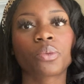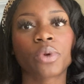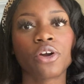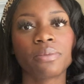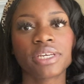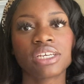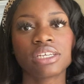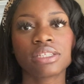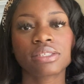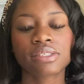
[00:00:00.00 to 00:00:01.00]

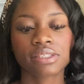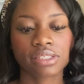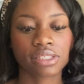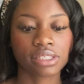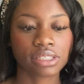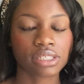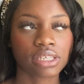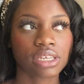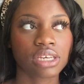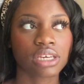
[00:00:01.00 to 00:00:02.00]
romance
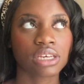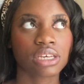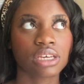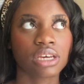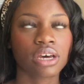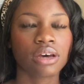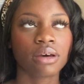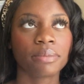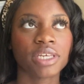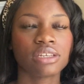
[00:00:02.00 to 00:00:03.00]

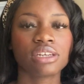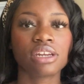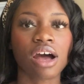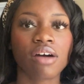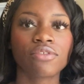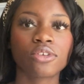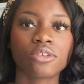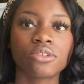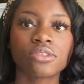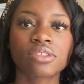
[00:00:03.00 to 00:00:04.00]

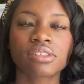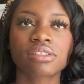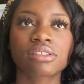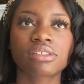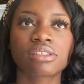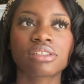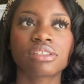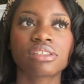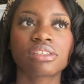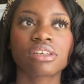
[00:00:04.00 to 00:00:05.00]
novels
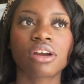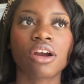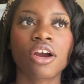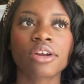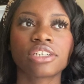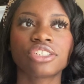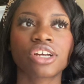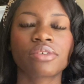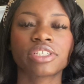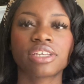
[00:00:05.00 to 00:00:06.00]
are a
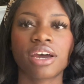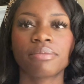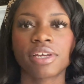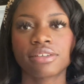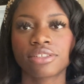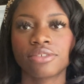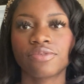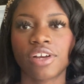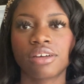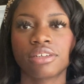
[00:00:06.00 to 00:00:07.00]
genre that I'm not too
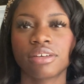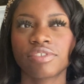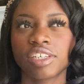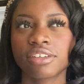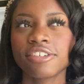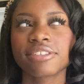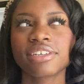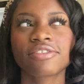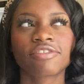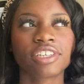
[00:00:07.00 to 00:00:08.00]
fond of, and there's
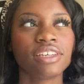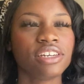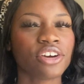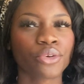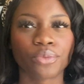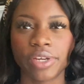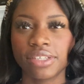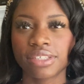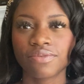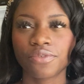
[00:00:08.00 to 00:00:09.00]
like really no
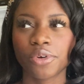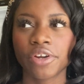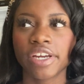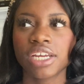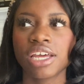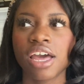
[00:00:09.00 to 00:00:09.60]
reason for it.